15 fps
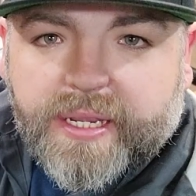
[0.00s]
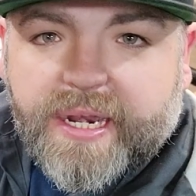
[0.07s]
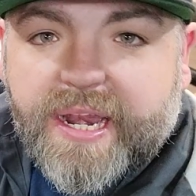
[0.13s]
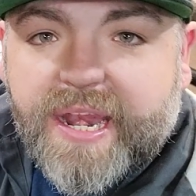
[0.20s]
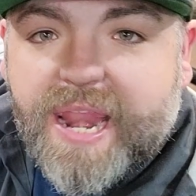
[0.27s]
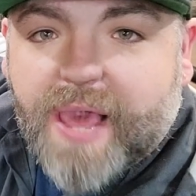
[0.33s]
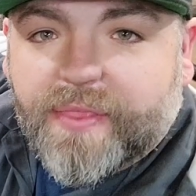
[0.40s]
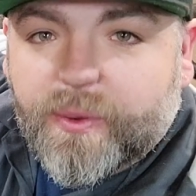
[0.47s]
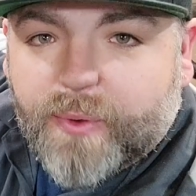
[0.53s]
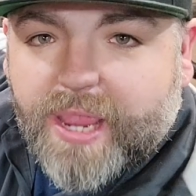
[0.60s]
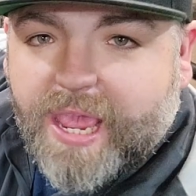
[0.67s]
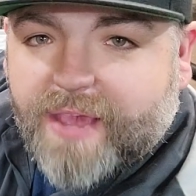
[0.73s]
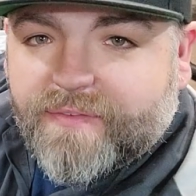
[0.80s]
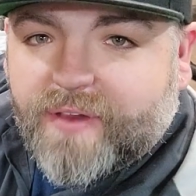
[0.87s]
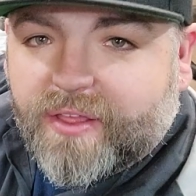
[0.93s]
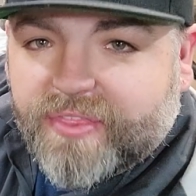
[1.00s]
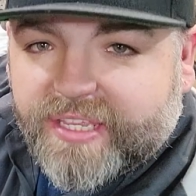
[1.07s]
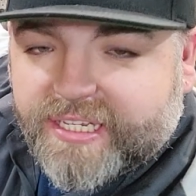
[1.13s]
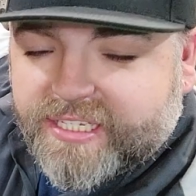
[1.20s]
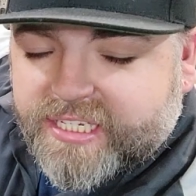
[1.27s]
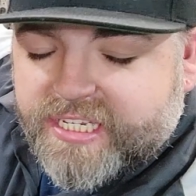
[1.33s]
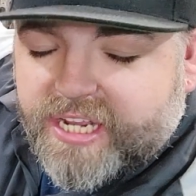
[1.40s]
Now that we have
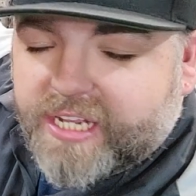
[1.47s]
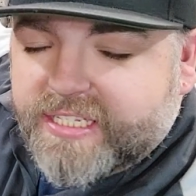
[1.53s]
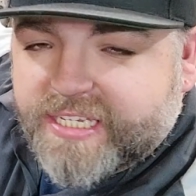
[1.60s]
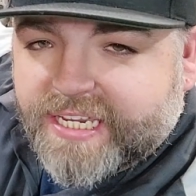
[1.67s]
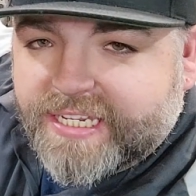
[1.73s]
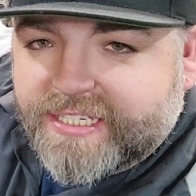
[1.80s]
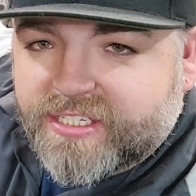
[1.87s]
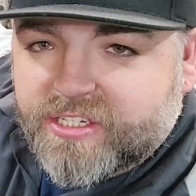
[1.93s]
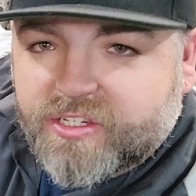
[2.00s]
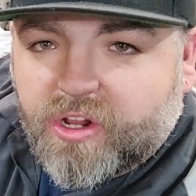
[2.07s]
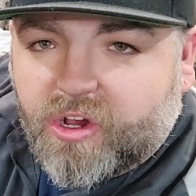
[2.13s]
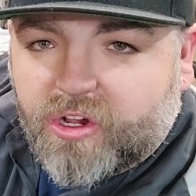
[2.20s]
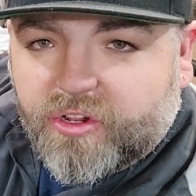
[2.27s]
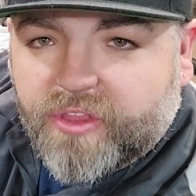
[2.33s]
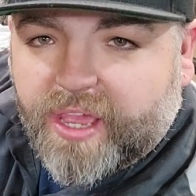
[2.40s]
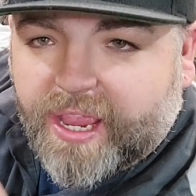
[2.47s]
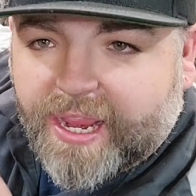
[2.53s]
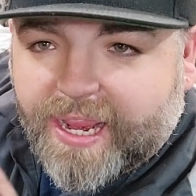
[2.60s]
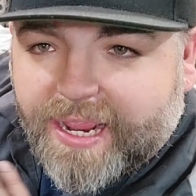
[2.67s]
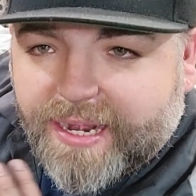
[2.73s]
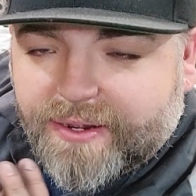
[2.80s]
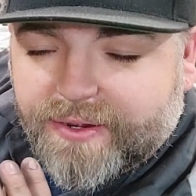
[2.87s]
the studs installed
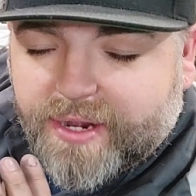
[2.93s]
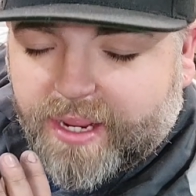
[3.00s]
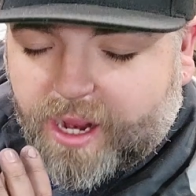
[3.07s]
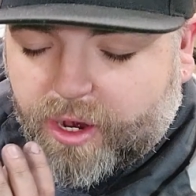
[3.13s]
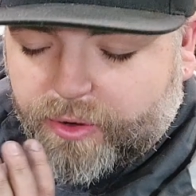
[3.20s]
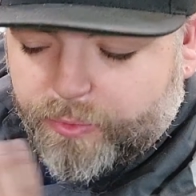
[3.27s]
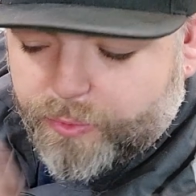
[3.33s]
and are